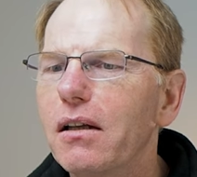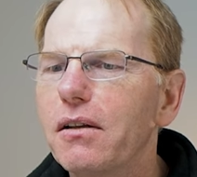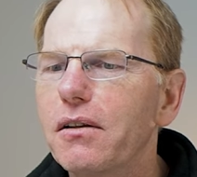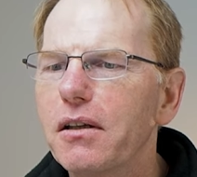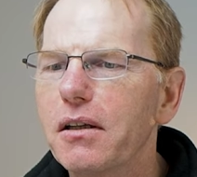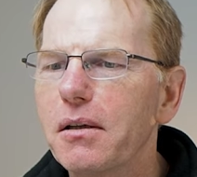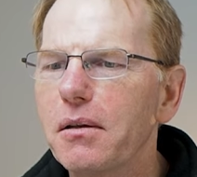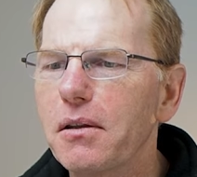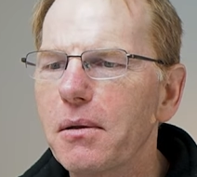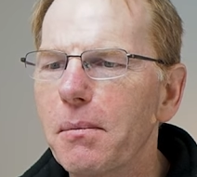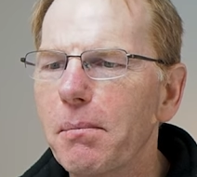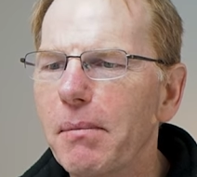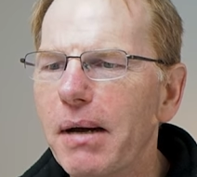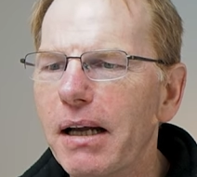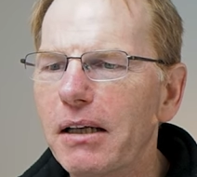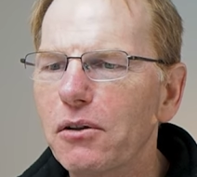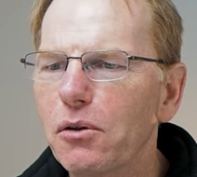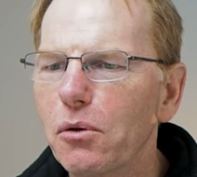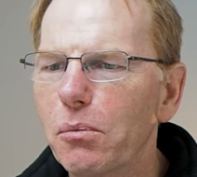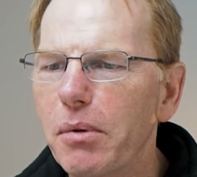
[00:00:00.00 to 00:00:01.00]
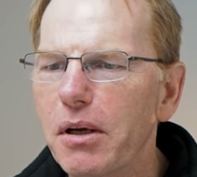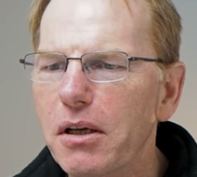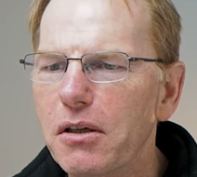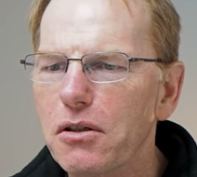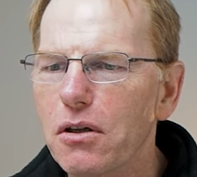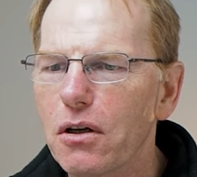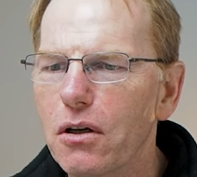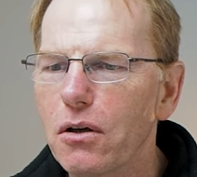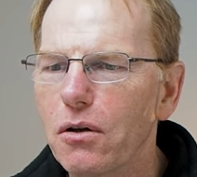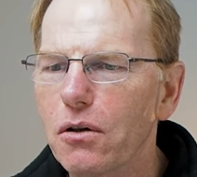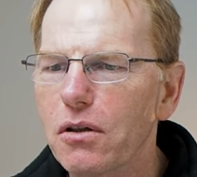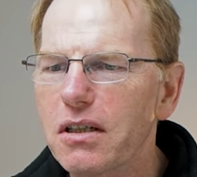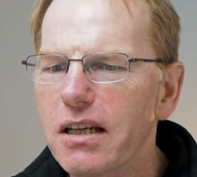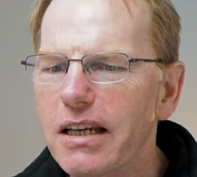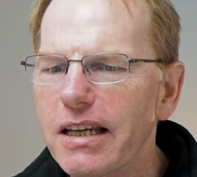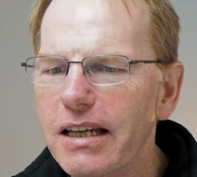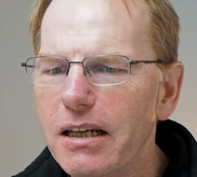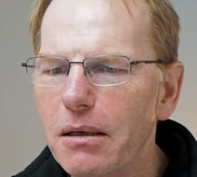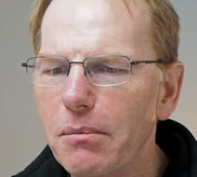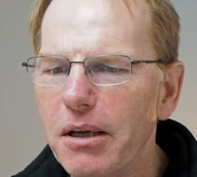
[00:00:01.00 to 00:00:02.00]
The manual picture looks a
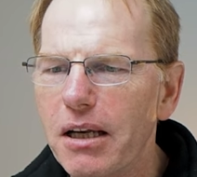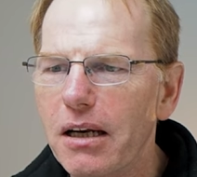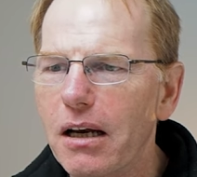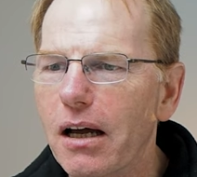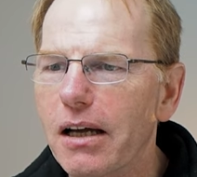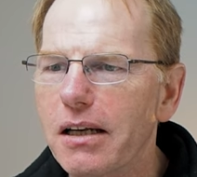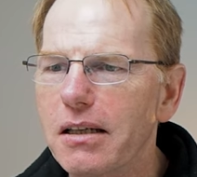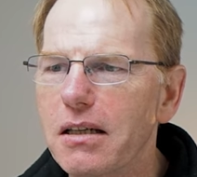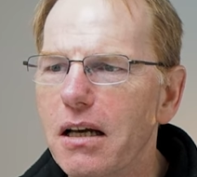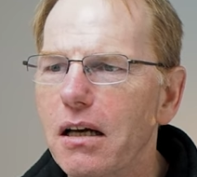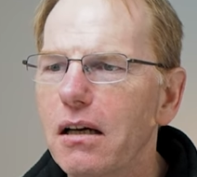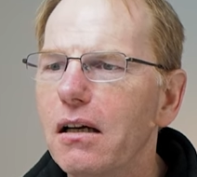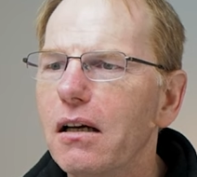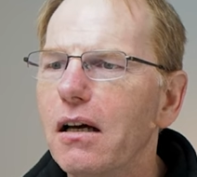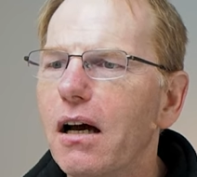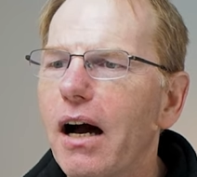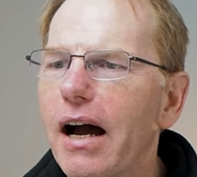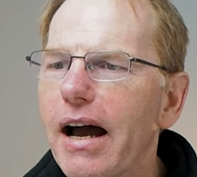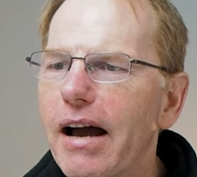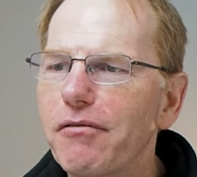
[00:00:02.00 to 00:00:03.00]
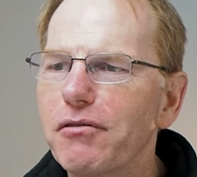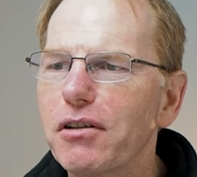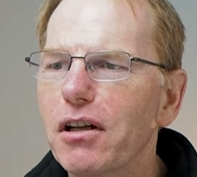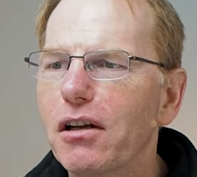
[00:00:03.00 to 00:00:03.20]
little bit lighter. I have